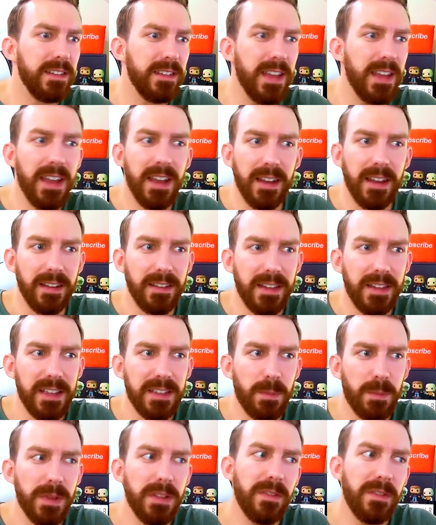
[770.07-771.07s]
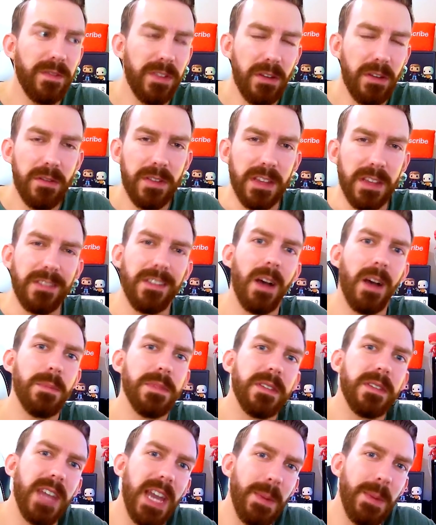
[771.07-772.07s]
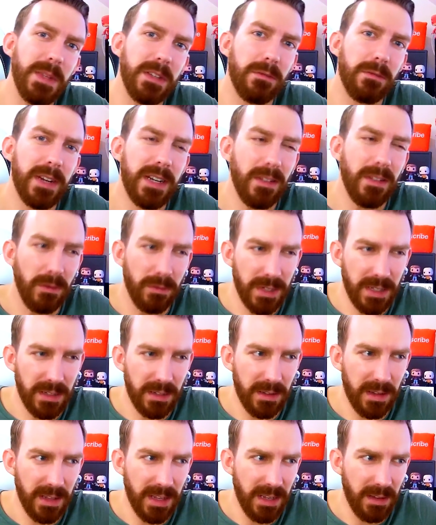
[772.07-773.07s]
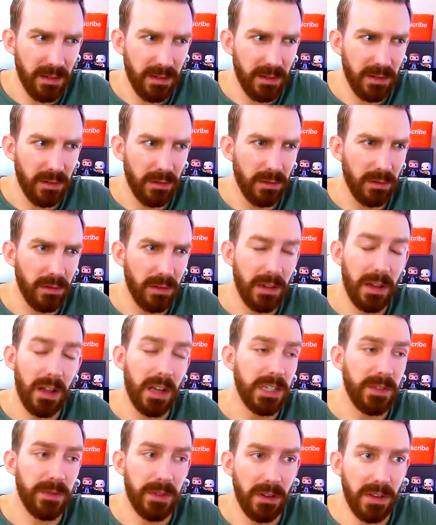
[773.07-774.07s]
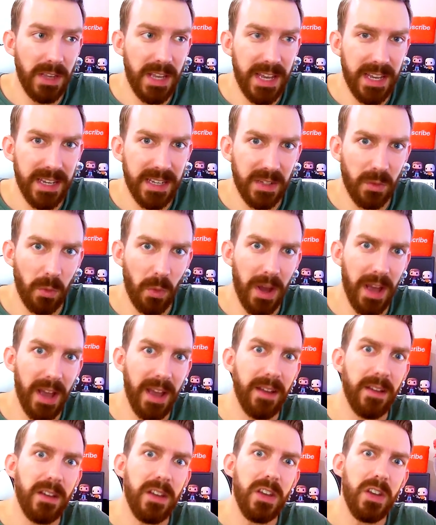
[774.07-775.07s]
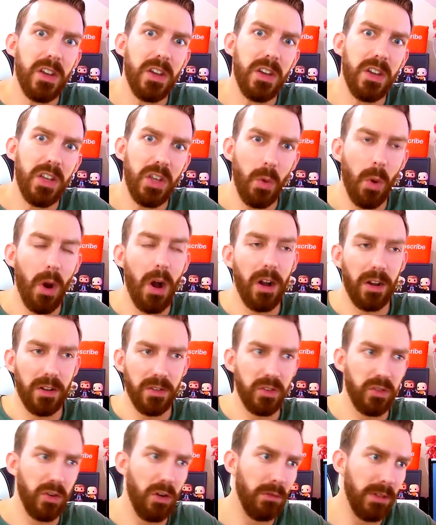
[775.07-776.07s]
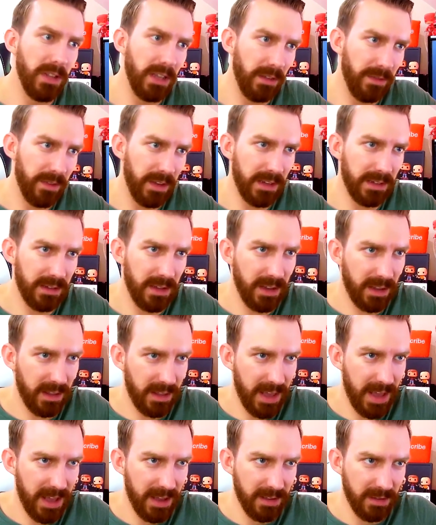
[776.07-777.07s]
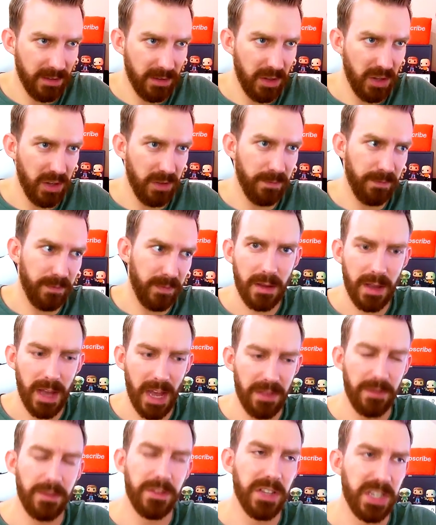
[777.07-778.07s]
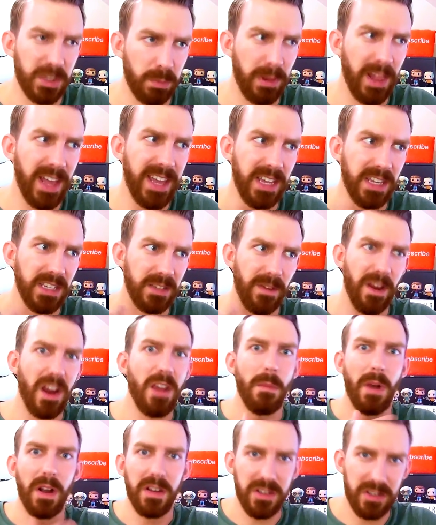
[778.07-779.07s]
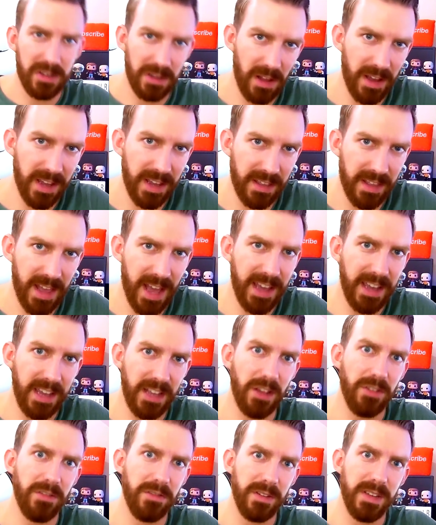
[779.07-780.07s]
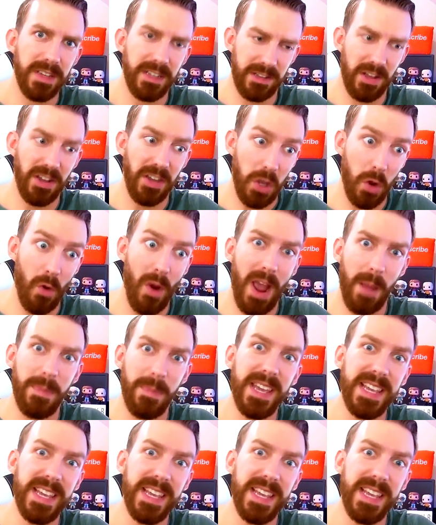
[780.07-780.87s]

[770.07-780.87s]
yeah, there's been a few of these types of games around recently, or in the last few years, where you are controlling things like that, and the display is very much like that. You know, it's like you're at a